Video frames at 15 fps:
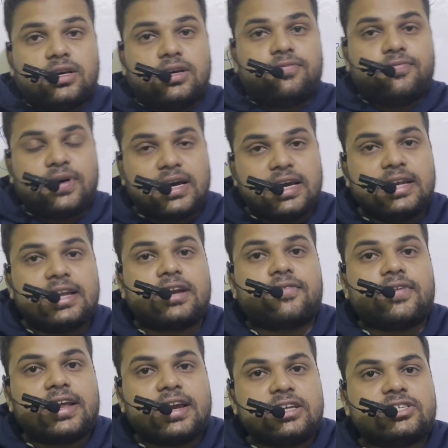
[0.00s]
If a inner
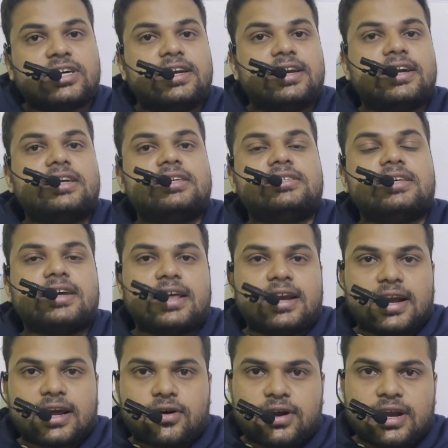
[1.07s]
query generates
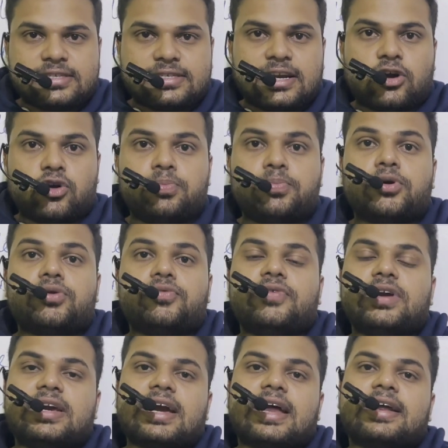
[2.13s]
single record as an output,
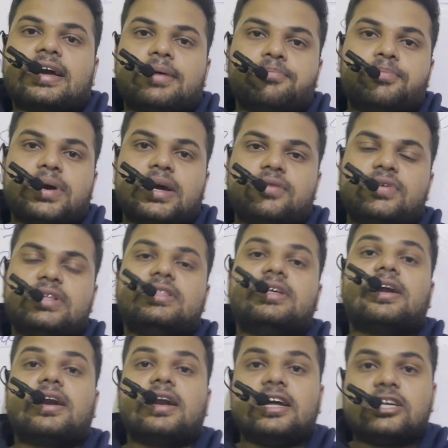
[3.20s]
we can compare with
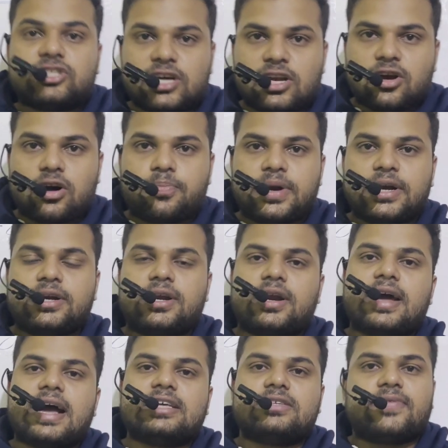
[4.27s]
relational
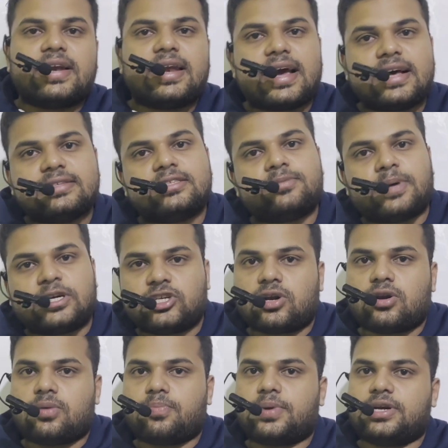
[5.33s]
operator as well as
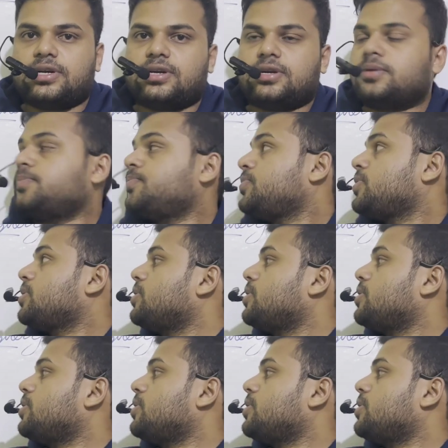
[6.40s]
special operator.